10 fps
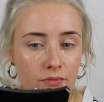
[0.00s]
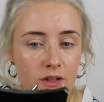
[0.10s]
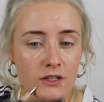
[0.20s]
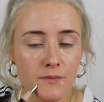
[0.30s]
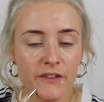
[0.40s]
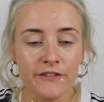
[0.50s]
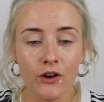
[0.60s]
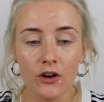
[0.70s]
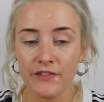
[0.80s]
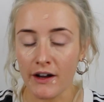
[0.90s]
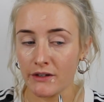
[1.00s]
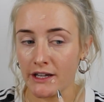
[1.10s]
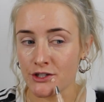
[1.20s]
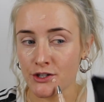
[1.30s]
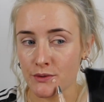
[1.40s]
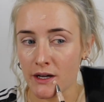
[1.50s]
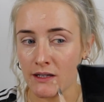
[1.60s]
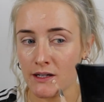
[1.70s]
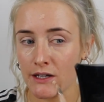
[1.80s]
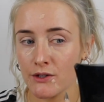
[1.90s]
This is before foundation as
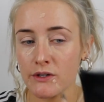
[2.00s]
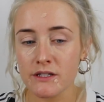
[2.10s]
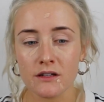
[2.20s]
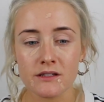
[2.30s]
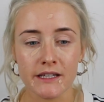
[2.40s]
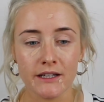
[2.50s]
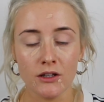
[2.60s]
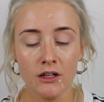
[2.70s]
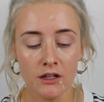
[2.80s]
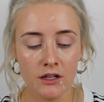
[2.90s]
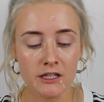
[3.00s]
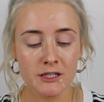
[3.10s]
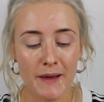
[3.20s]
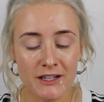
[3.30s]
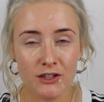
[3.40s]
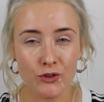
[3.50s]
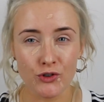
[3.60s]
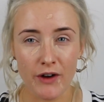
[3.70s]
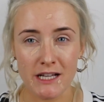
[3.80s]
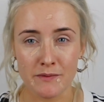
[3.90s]
well. I always conceal, especially
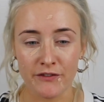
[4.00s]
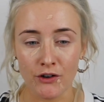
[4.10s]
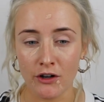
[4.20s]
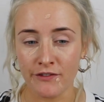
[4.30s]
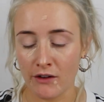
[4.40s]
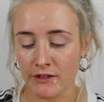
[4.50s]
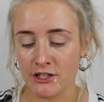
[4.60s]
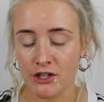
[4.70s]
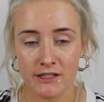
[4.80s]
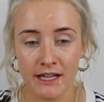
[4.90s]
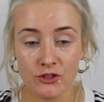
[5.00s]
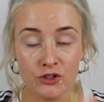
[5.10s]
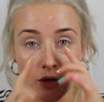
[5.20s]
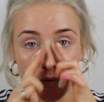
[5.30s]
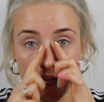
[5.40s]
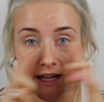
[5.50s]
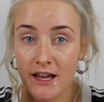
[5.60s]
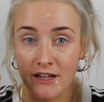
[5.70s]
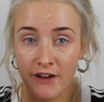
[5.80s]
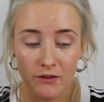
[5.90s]
under eyes before foundation, because I just don't like
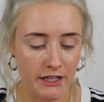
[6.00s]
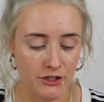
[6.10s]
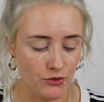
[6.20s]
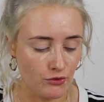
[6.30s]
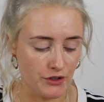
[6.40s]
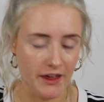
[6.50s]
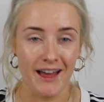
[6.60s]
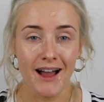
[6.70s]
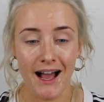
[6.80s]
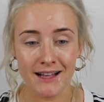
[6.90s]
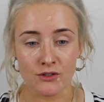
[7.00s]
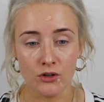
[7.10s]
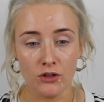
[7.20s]
any foundation under there at